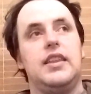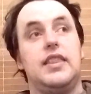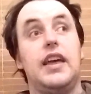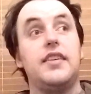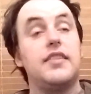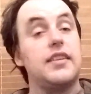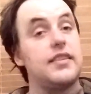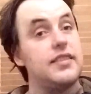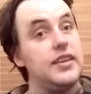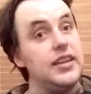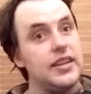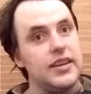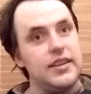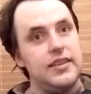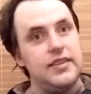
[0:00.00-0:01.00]
They
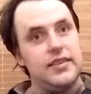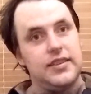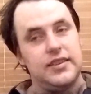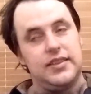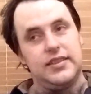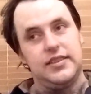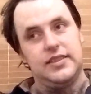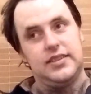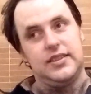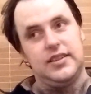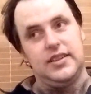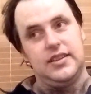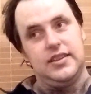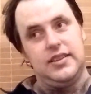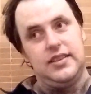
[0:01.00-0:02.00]
succeeded. The
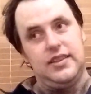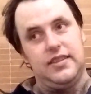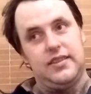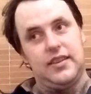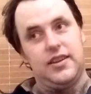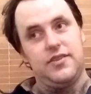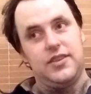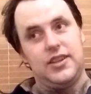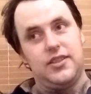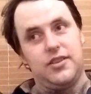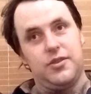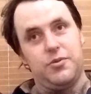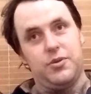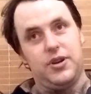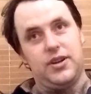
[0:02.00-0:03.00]
Son of
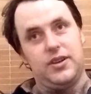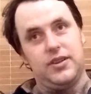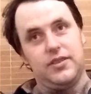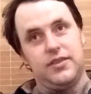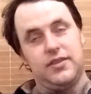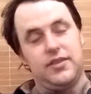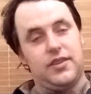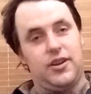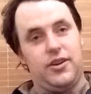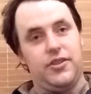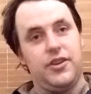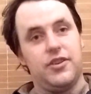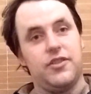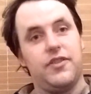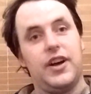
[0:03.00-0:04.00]
Aether was, all
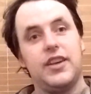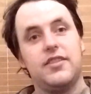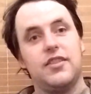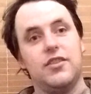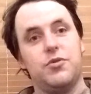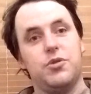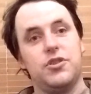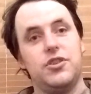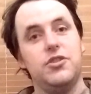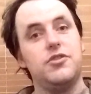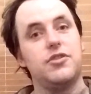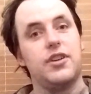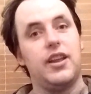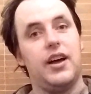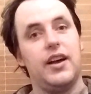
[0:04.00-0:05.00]
their devices were
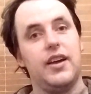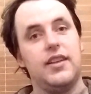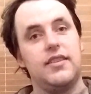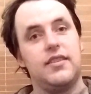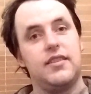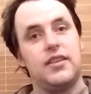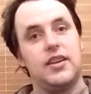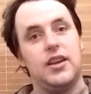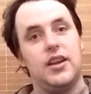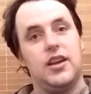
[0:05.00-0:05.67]
neutralized,